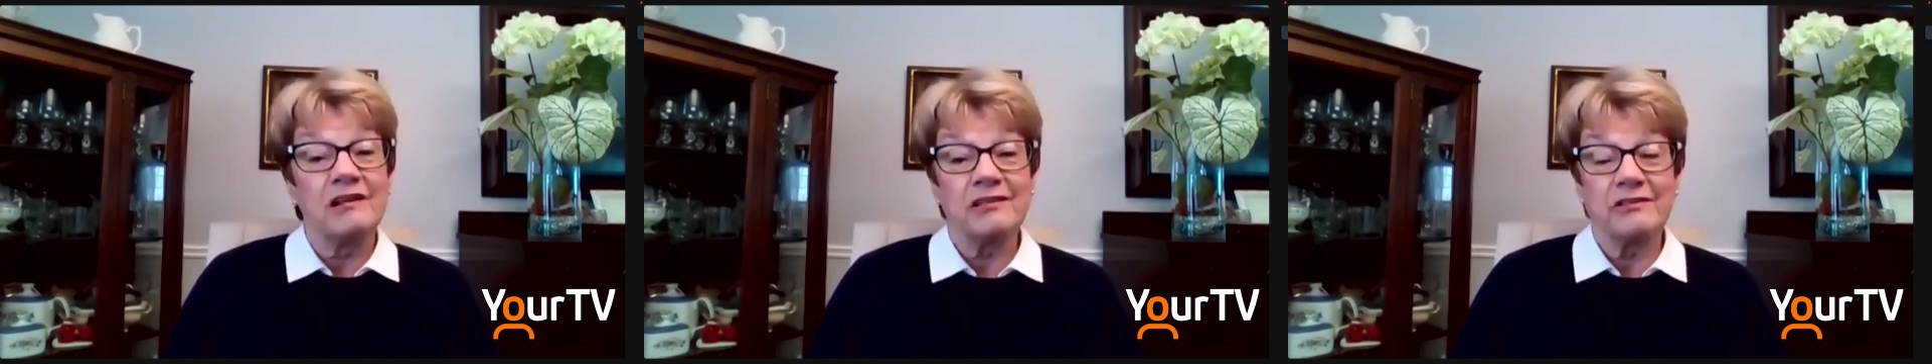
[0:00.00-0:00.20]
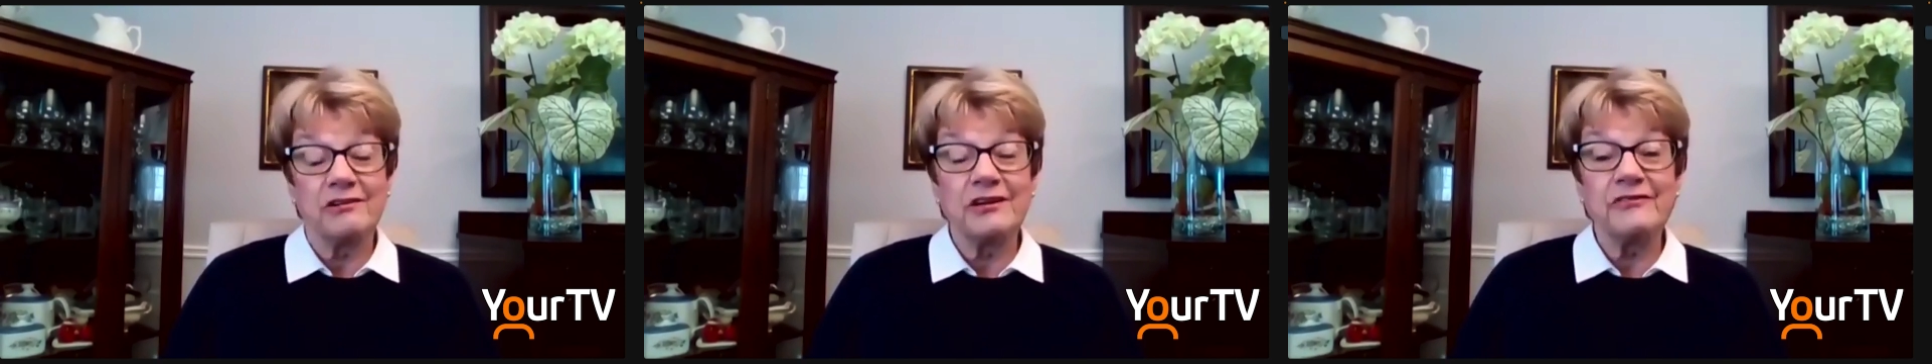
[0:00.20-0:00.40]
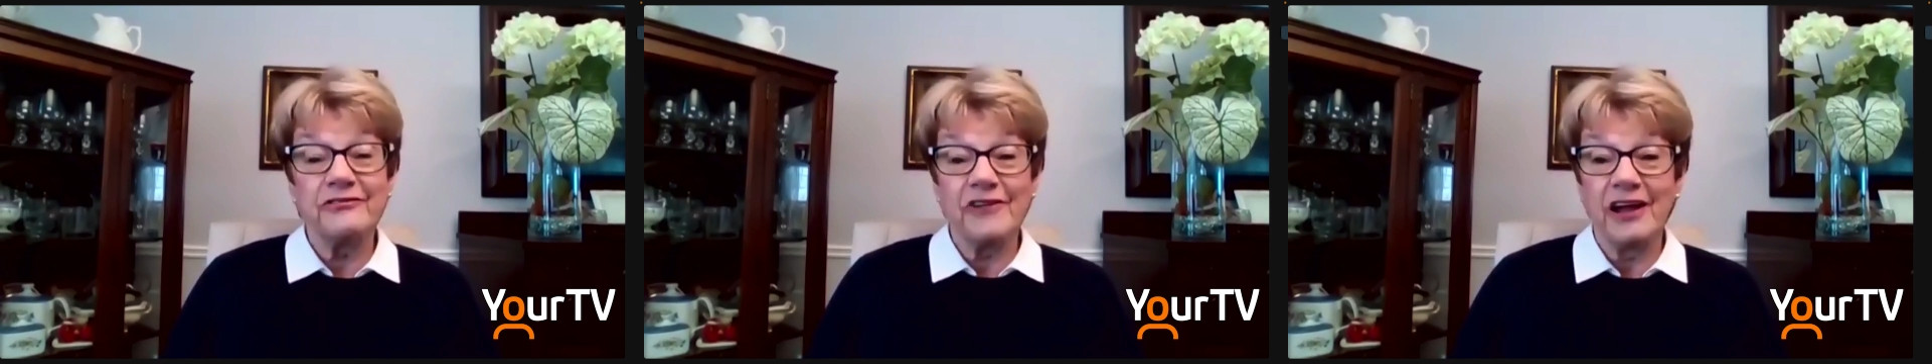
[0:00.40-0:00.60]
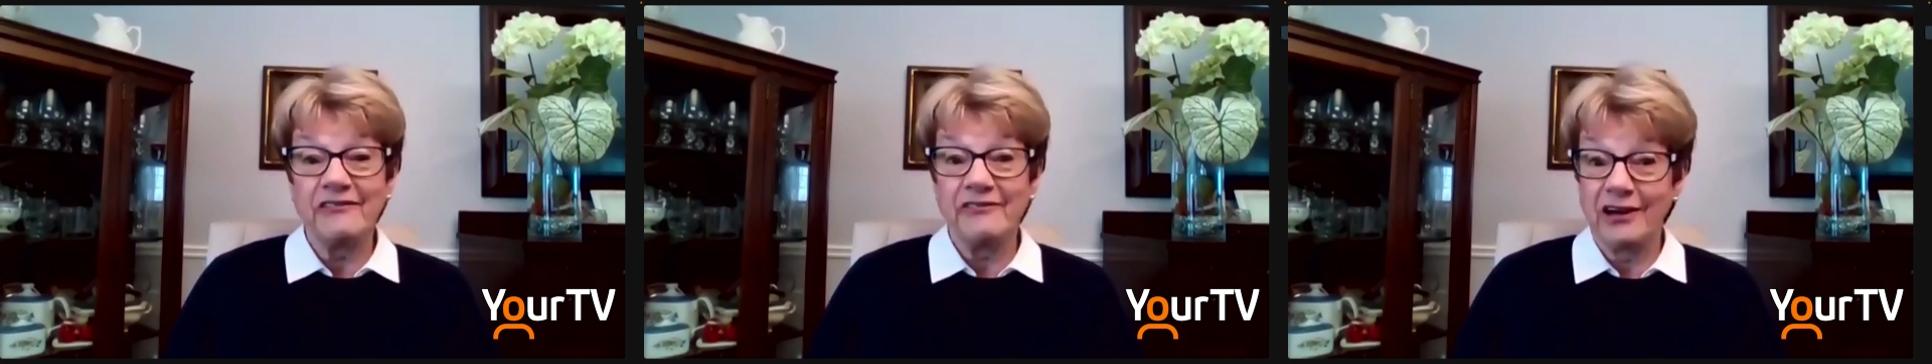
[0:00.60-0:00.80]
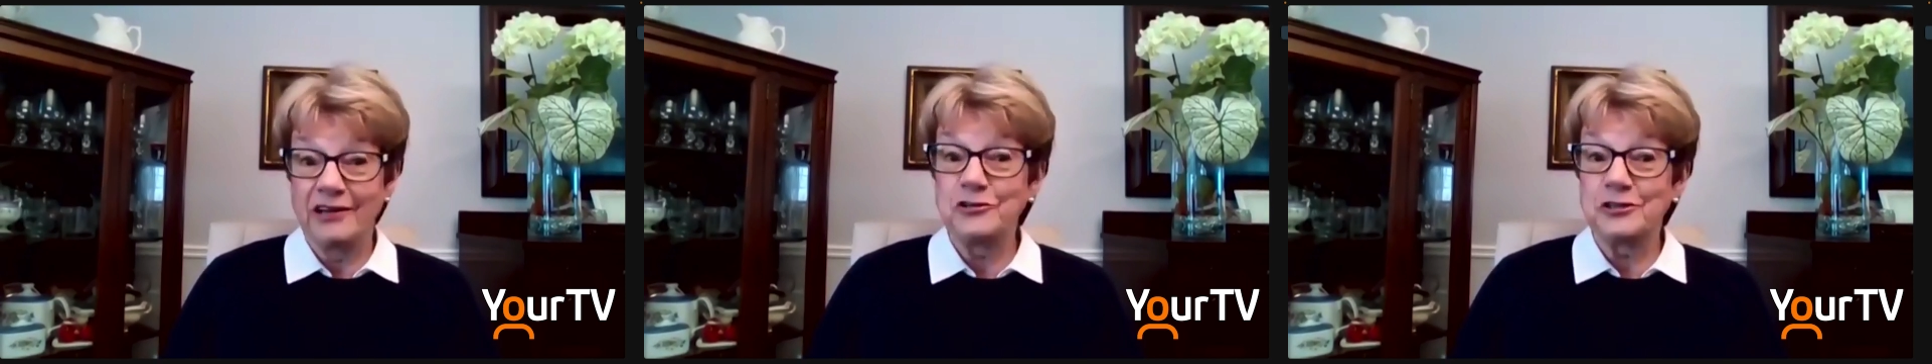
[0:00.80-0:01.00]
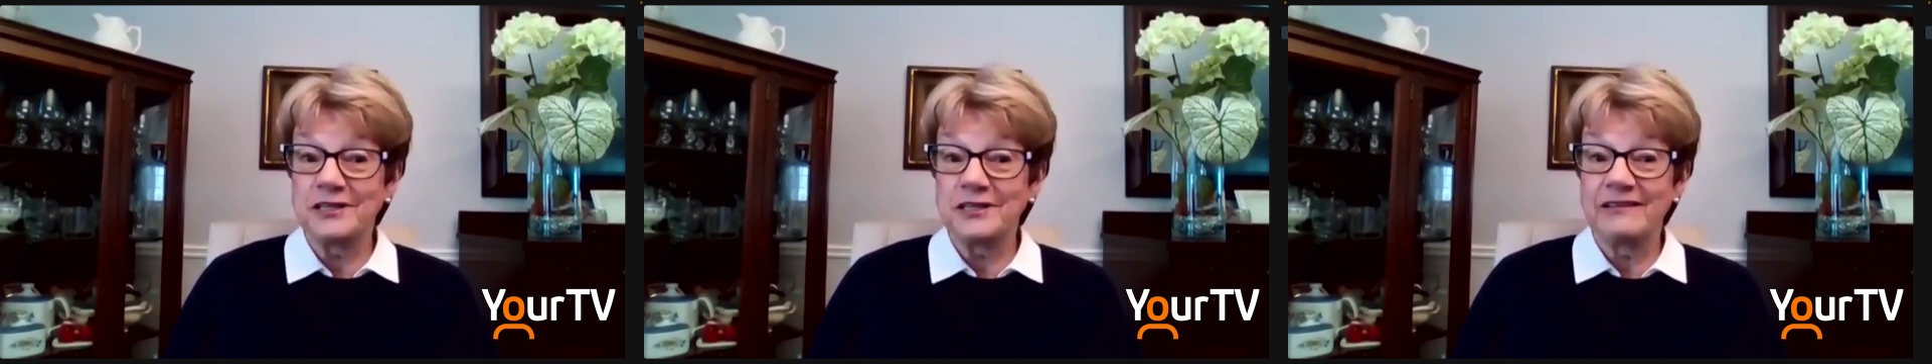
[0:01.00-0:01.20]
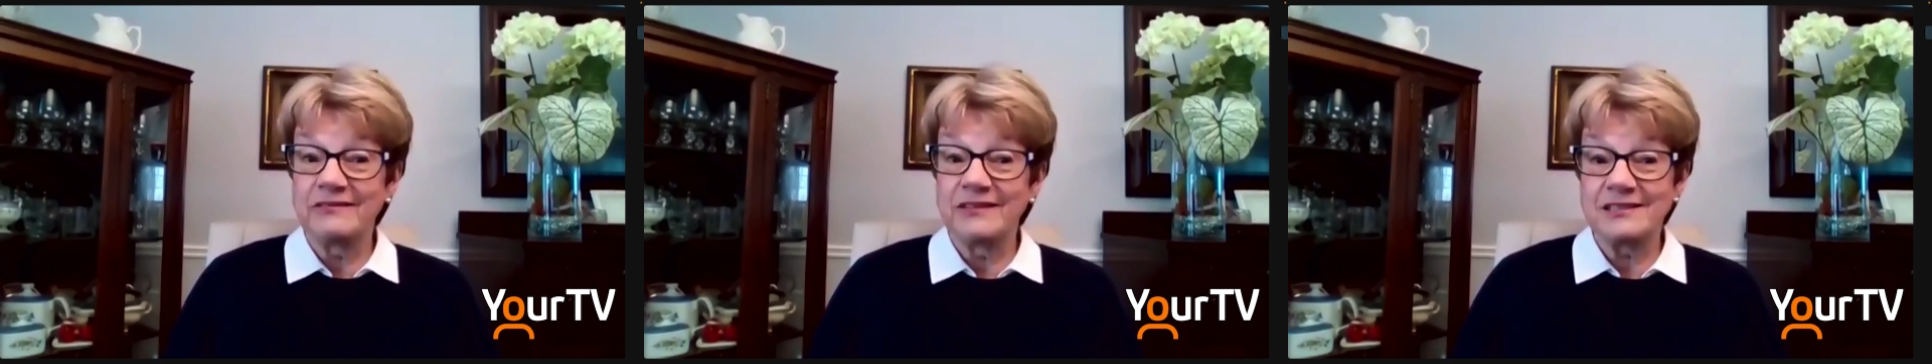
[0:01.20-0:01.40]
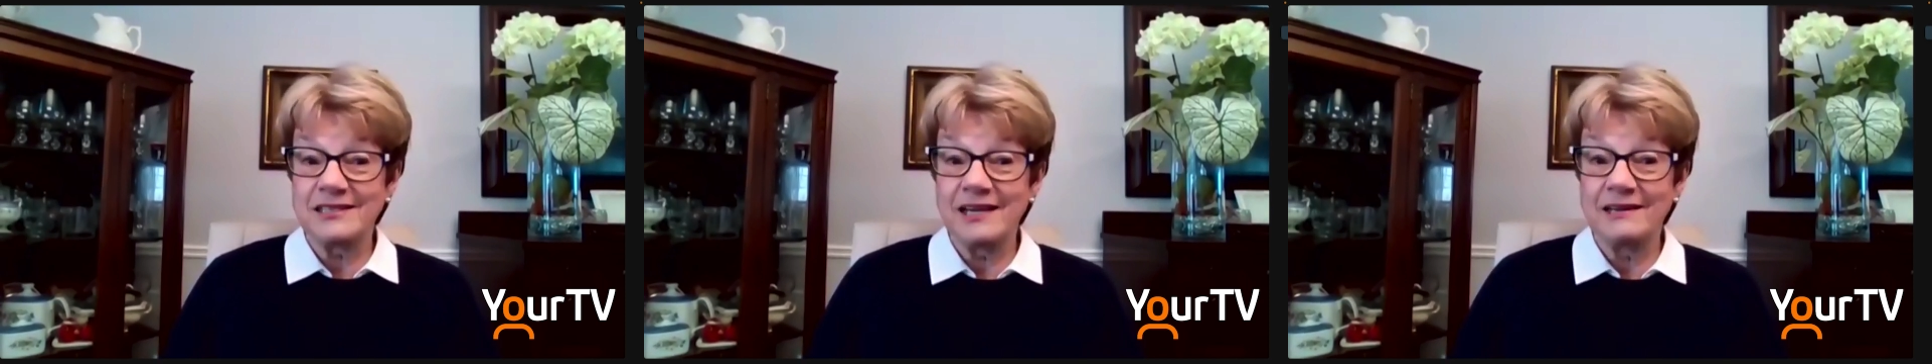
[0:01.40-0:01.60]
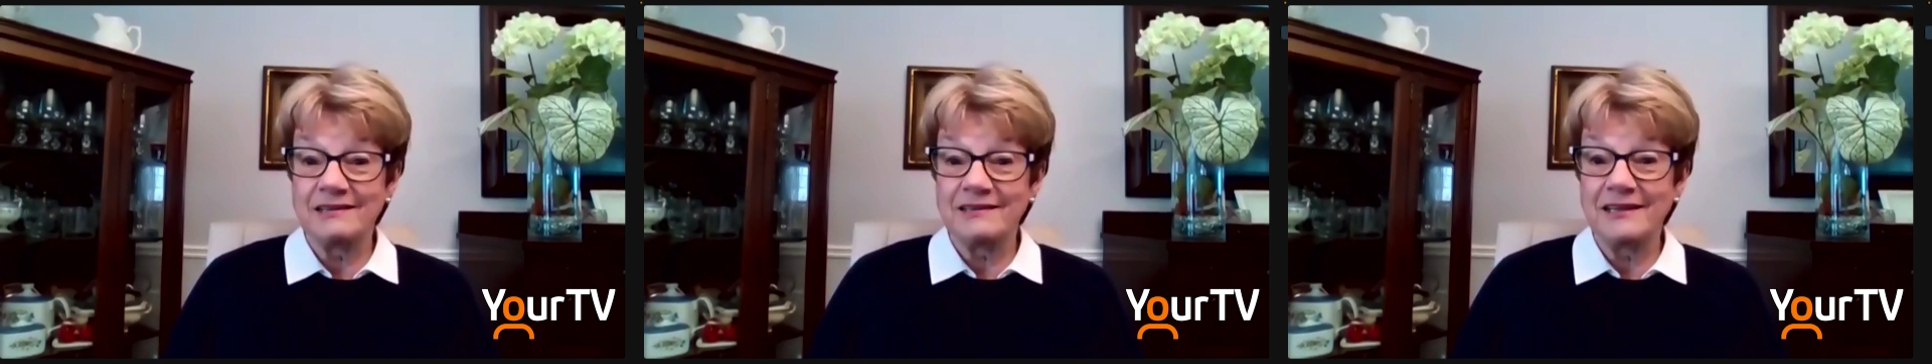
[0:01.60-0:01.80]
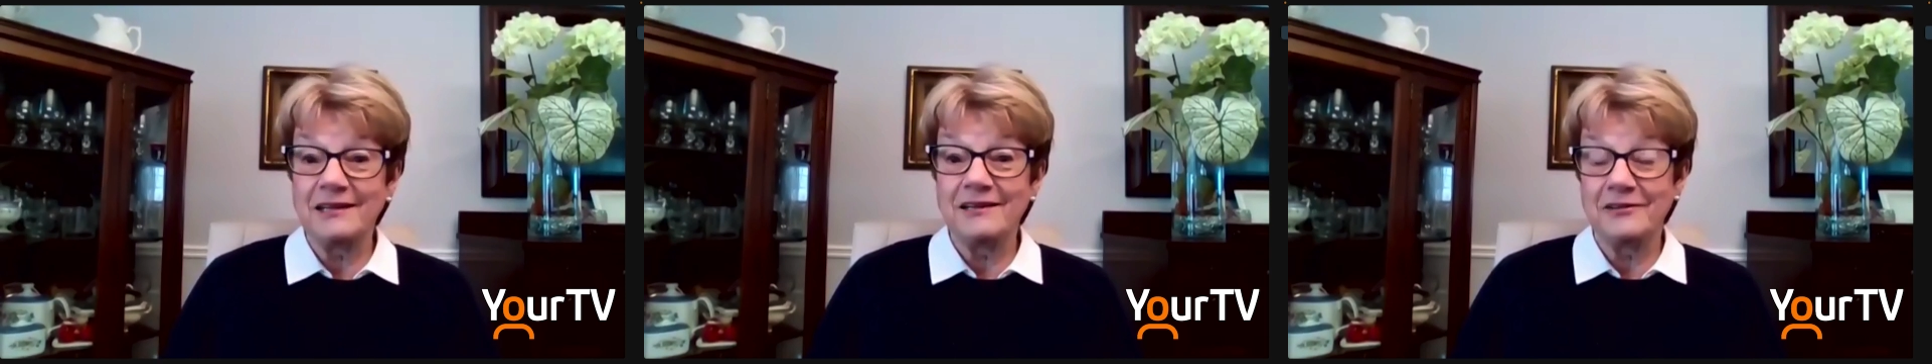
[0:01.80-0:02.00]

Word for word: 3,500 in the 10